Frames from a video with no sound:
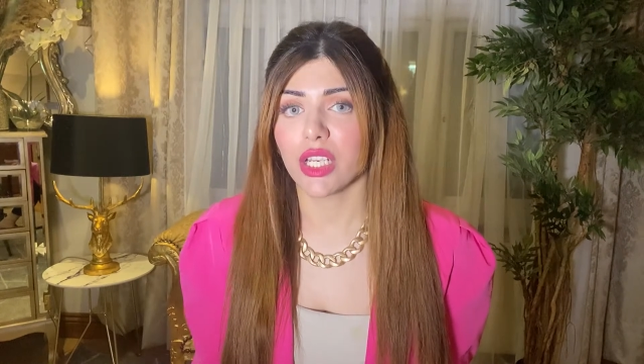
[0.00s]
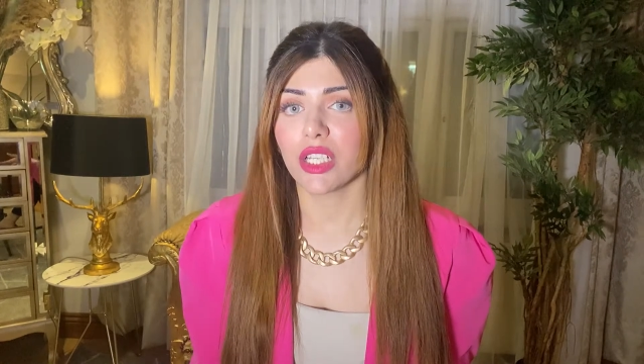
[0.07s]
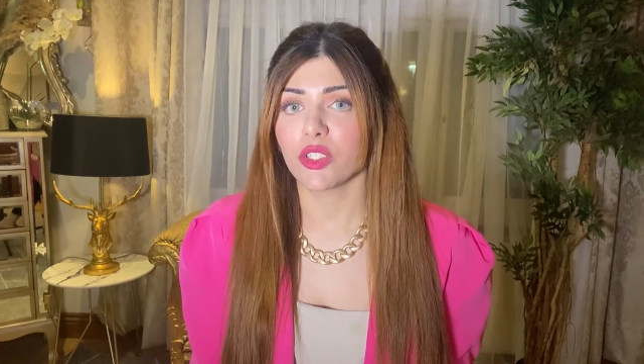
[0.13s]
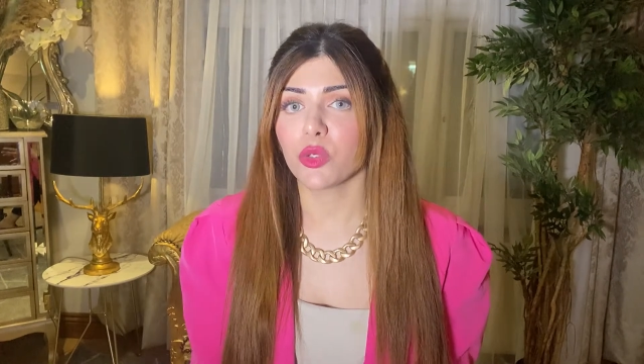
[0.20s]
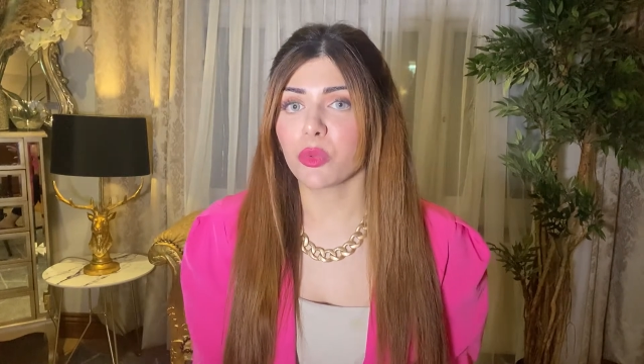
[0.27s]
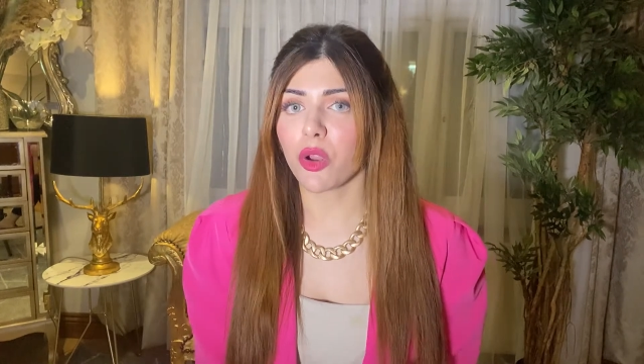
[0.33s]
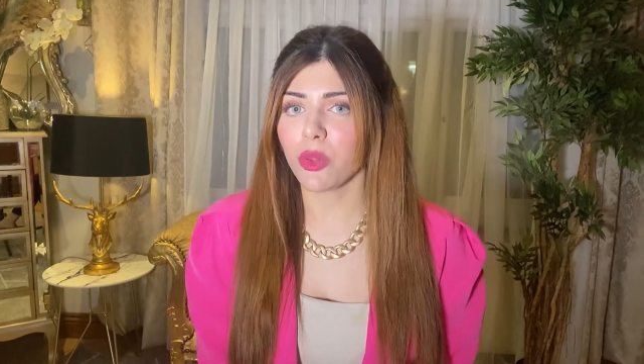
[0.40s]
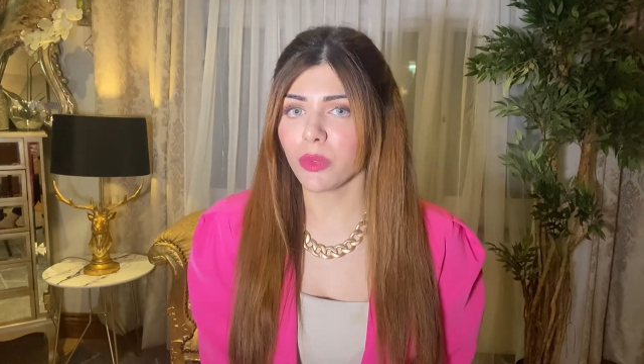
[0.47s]
You
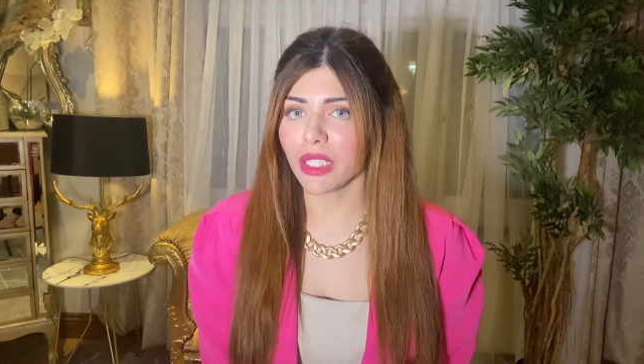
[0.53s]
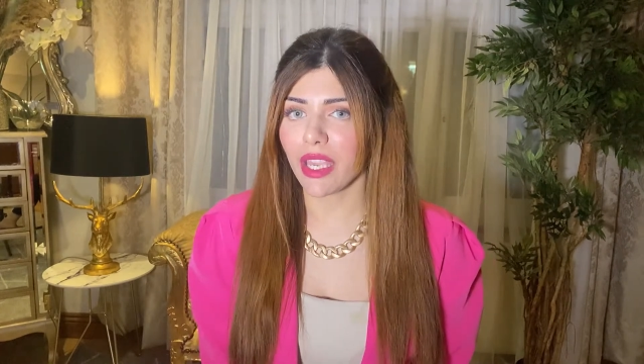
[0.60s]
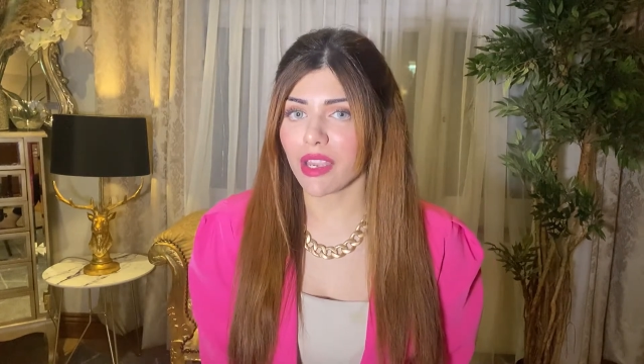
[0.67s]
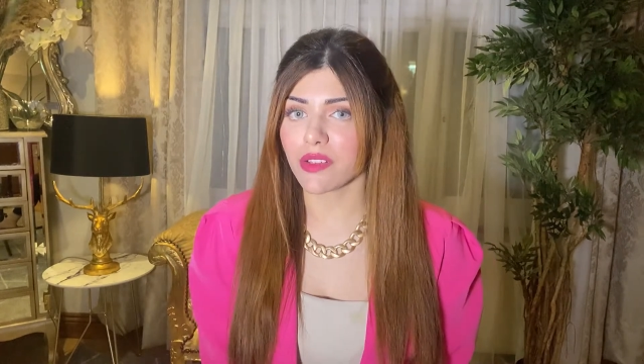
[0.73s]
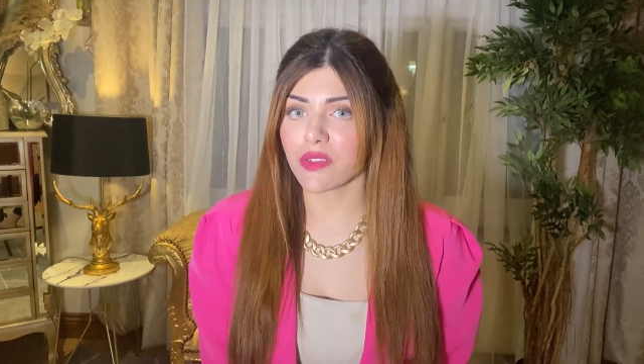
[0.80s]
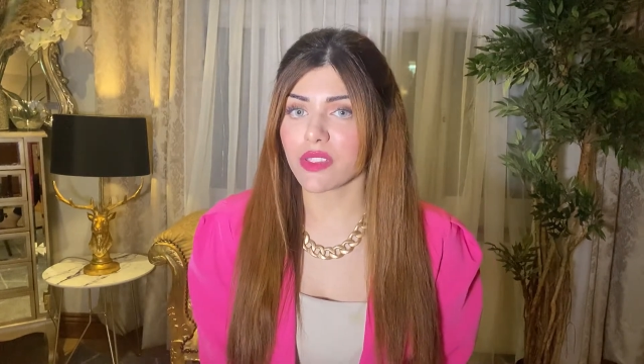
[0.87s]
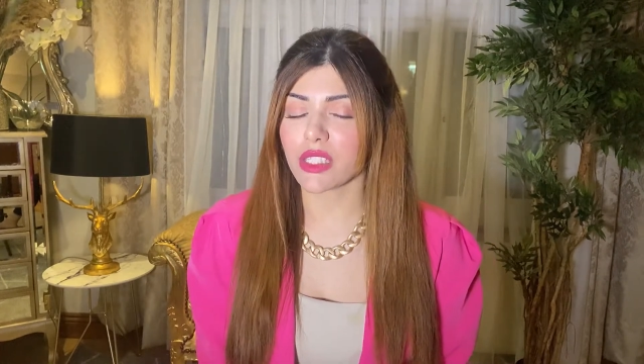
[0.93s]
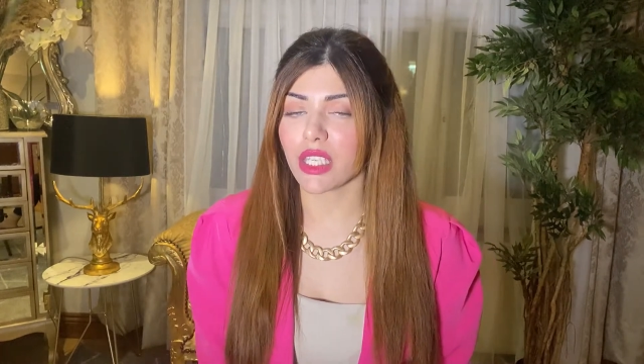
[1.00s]
probably
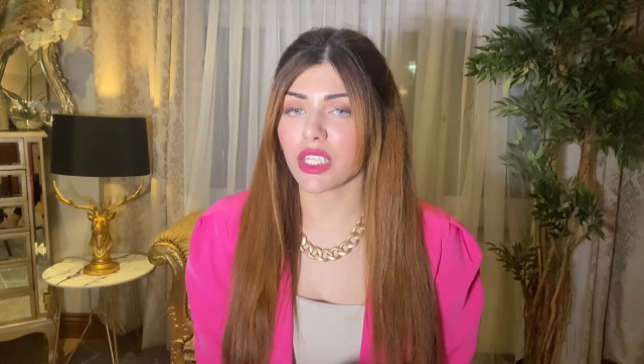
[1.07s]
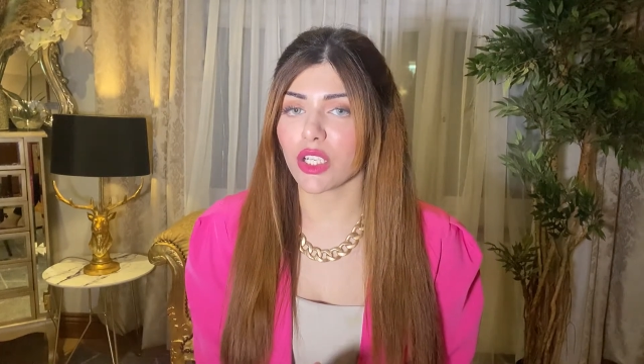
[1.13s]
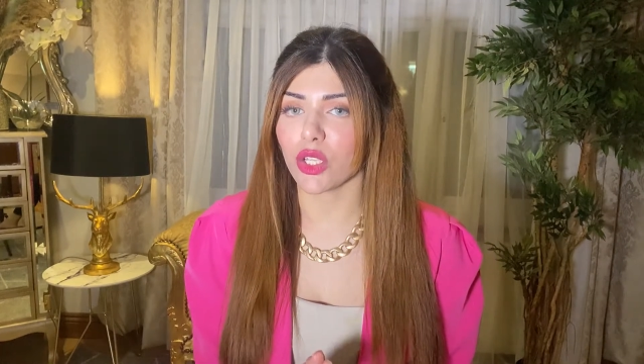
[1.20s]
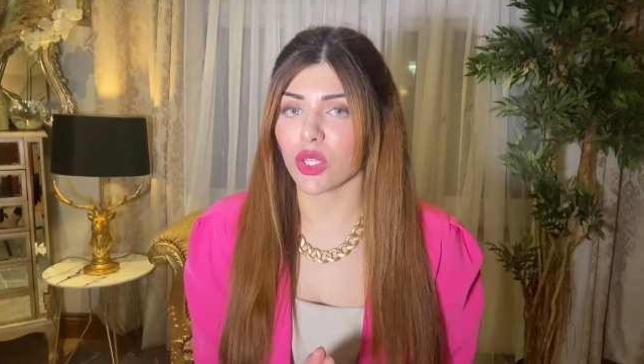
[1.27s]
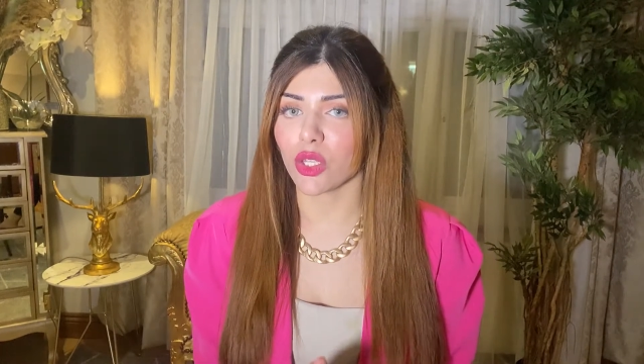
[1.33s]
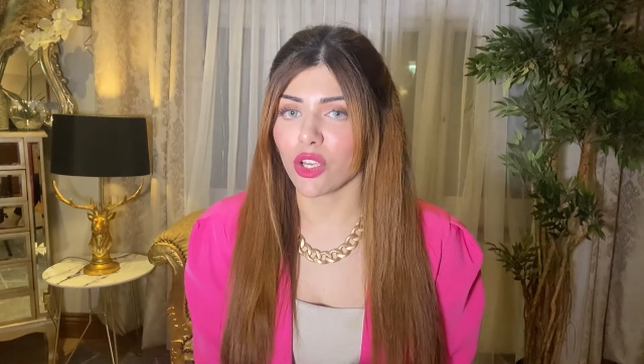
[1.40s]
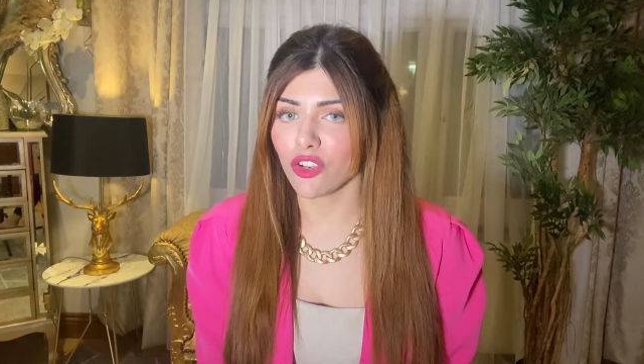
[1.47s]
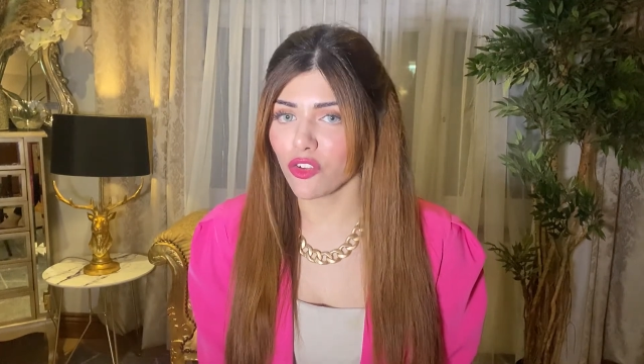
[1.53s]
have seen a
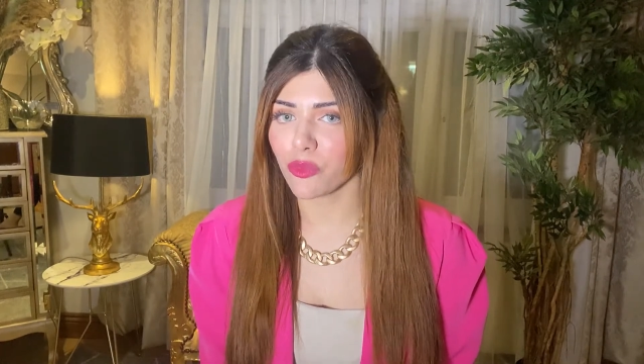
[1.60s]
lot